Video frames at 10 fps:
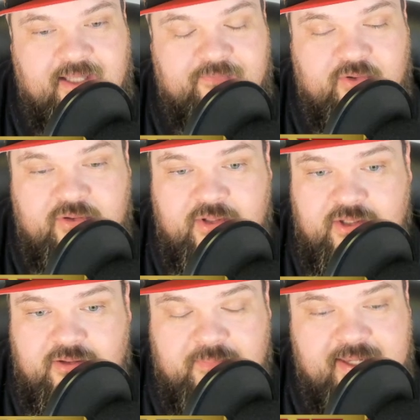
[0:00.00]
level,
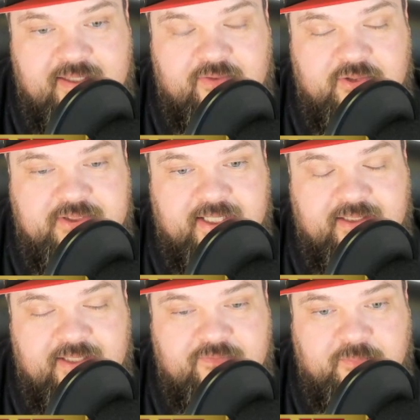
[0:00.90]
making those
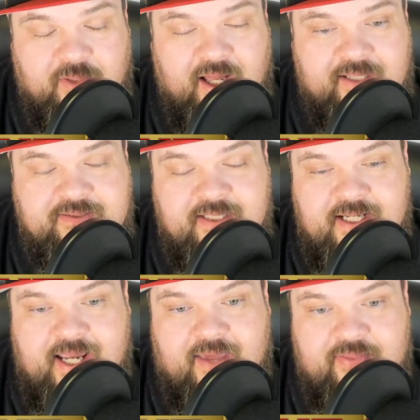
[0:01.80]
second level blocks,
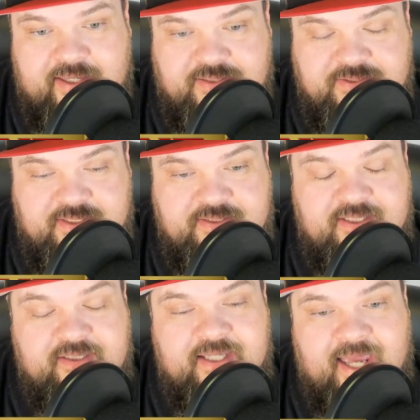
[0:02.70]
and they
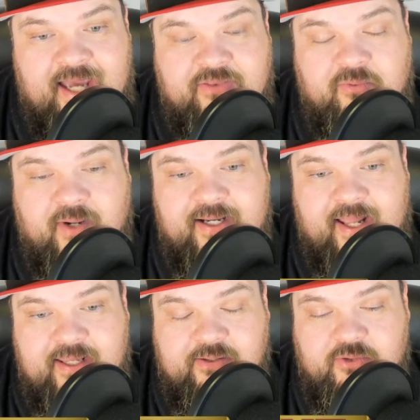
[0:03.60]
consistently had the right
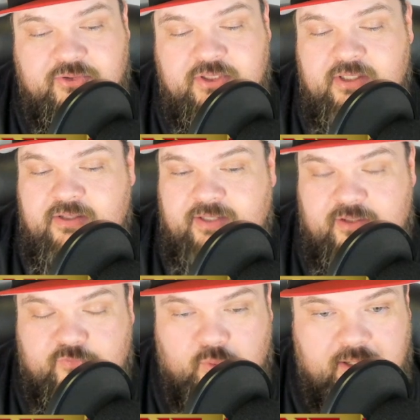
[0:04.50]
angles that
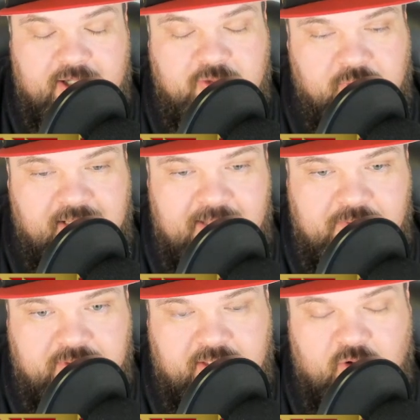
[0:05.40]
the 49ers weren't
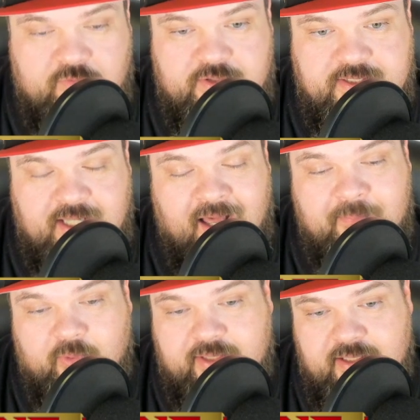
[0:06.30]
able to get over the
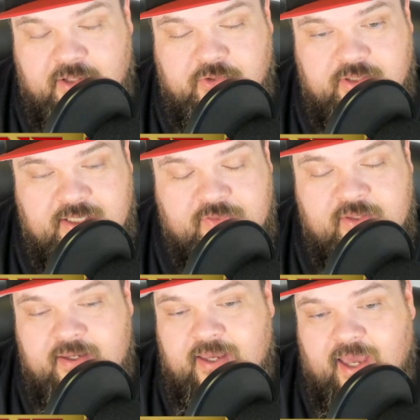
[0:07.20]
top or get underneath
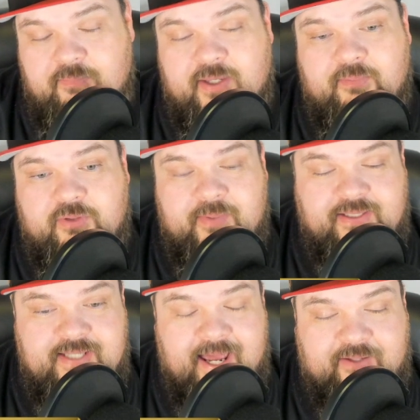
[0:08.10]
and be able to
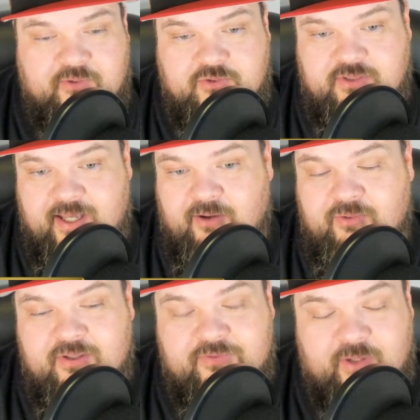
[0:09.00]
make tackles.
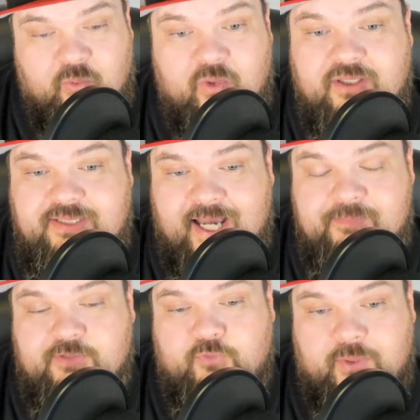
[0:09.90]
Now, there were
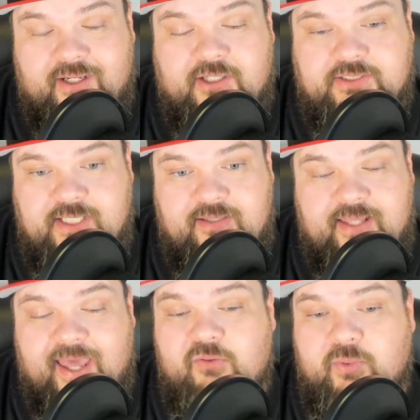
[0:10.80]
times the 49ers did
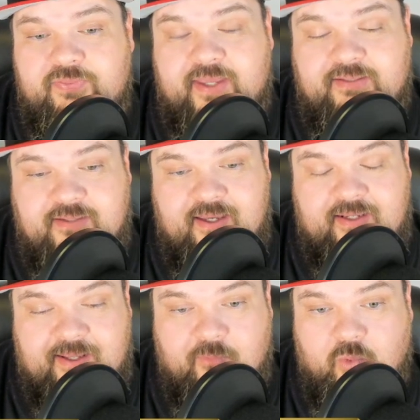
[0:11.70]
that, and when they
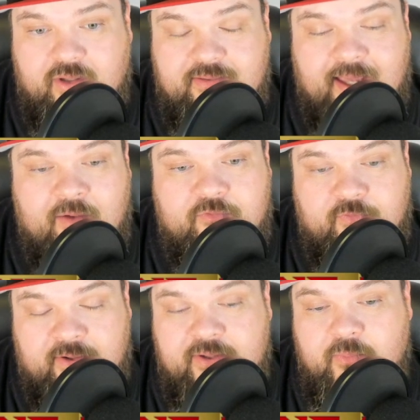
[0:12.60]
did, it worked out
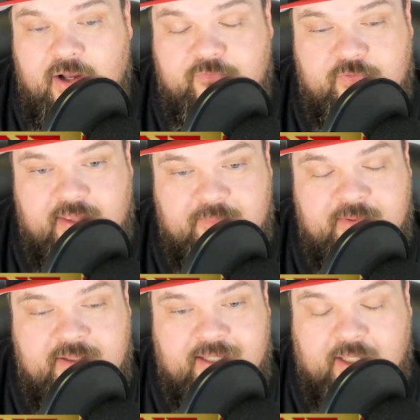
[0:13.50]
very well for them,
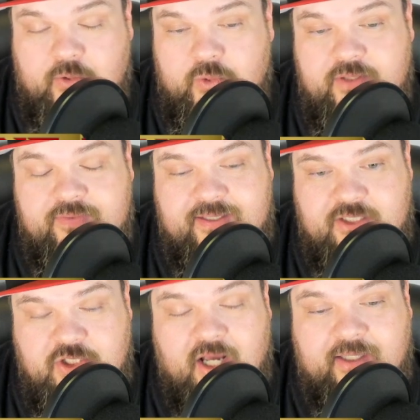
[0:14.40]
including the
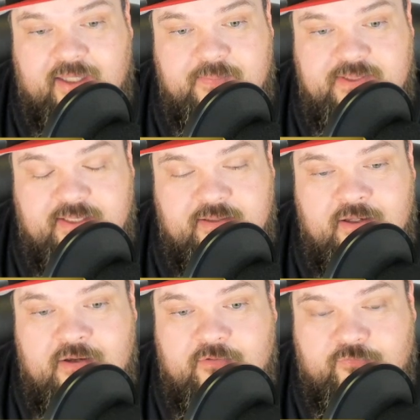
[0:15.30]
Tashawn Gibson
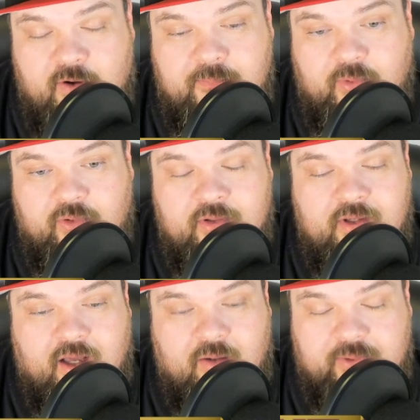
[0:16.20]
fumble
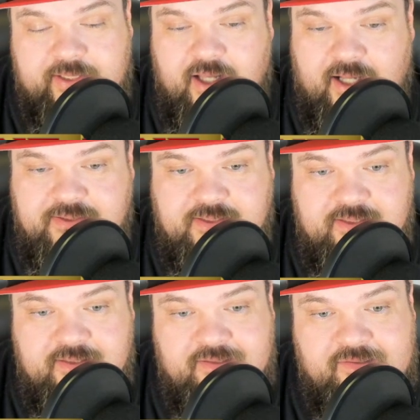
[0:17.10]
where he caused
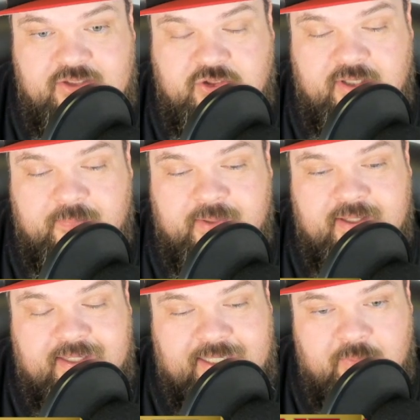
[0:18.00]
the strip.
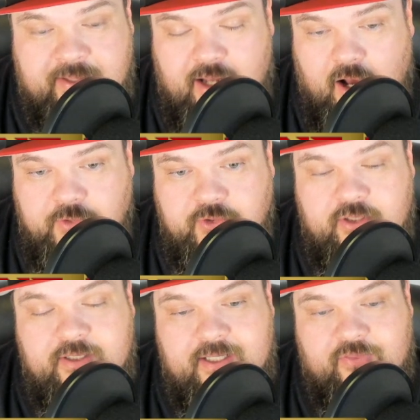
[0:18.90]
He went
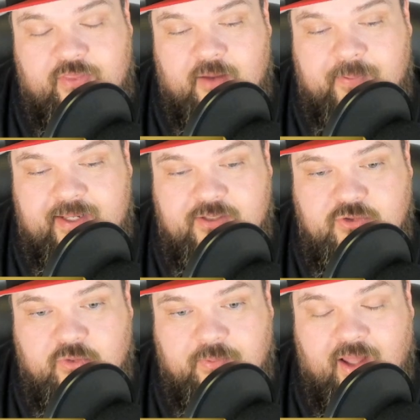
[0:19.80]
underneath a Penei
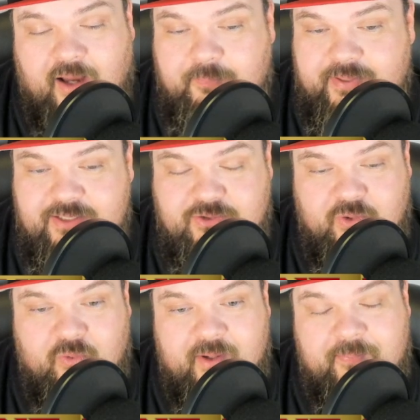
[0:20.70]
Sewell block. Penei
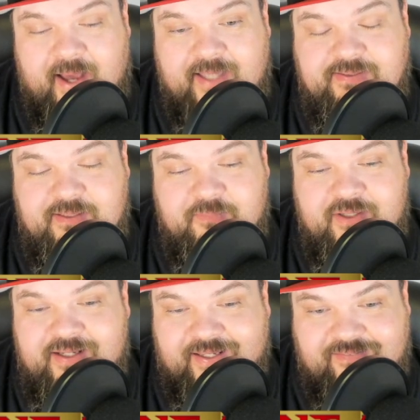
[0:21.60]
Sewell went past him.
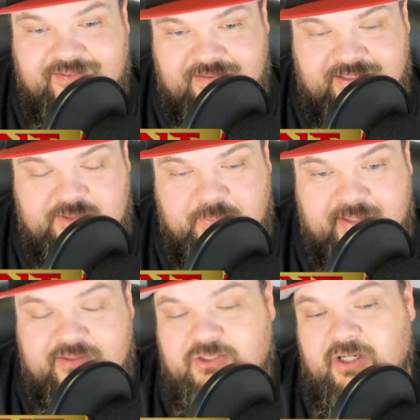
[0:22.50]
He didn't
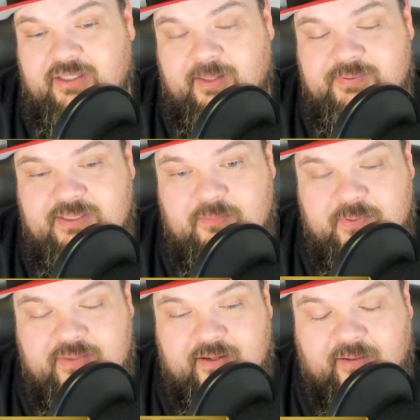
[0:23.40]
expect Tashawn Gibson to
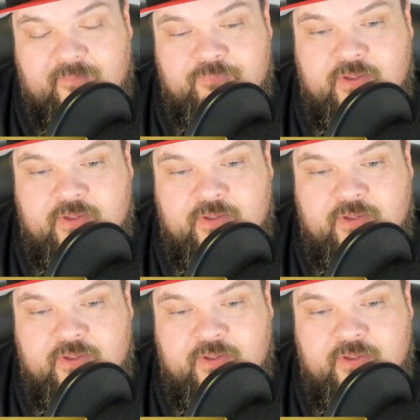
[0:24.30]
be there.